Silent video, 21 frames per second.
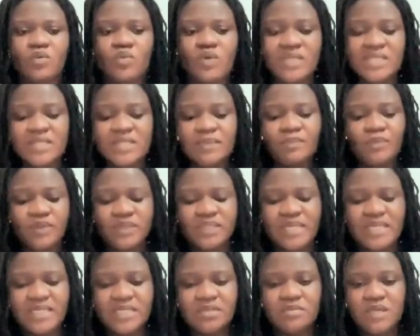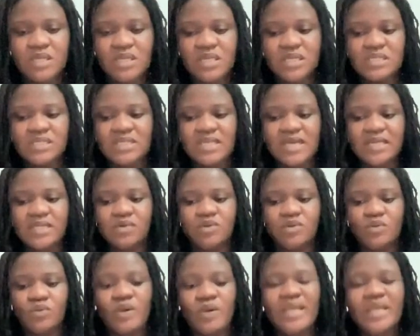what's important to me is
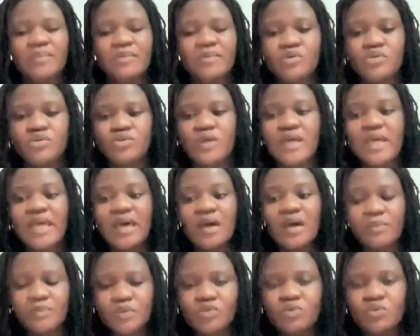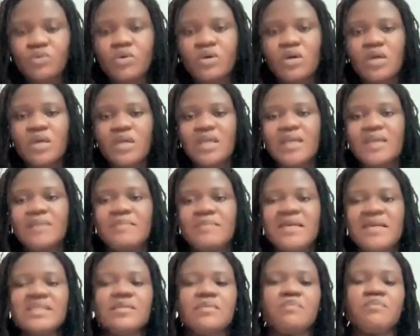that we're able to help you
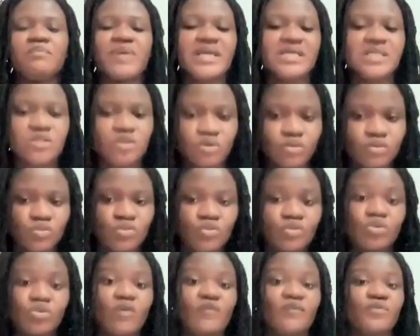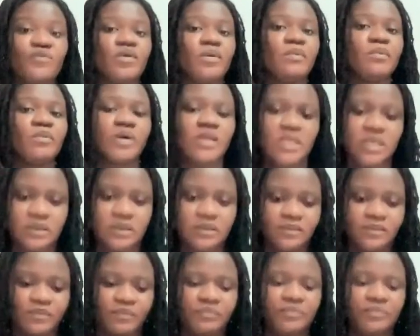make the best use of your money.